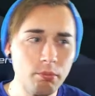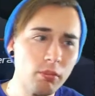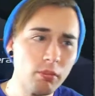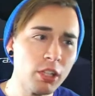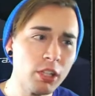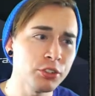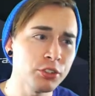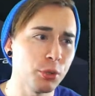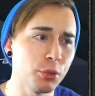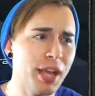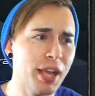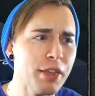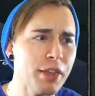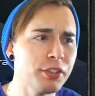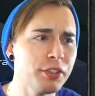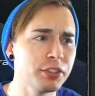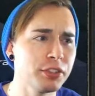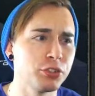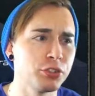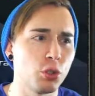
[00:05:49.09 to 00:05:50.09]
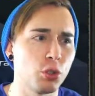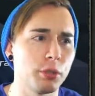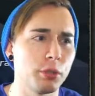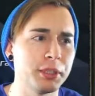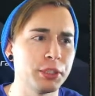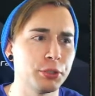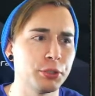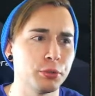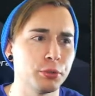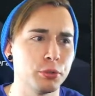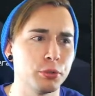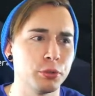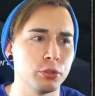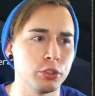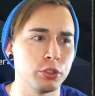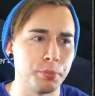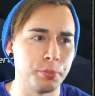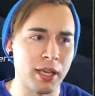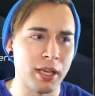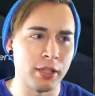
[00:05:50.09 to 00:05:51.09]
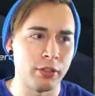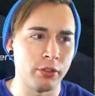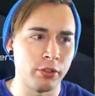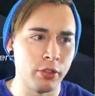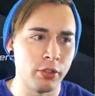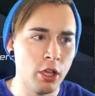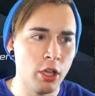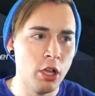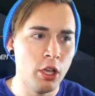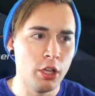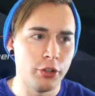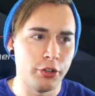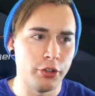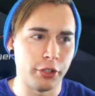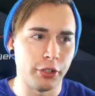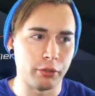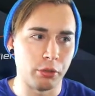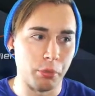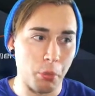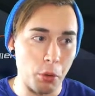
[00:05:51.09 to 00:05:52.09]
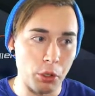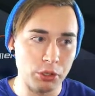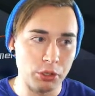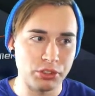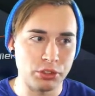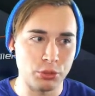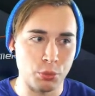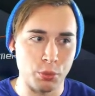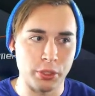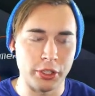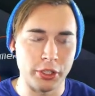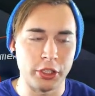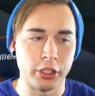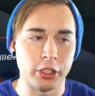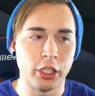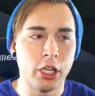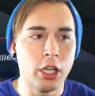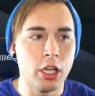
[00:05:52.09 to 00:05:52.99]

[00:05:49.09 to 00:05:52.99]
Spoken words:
So Gathering the Storm, each rune spent during Remorseless Winter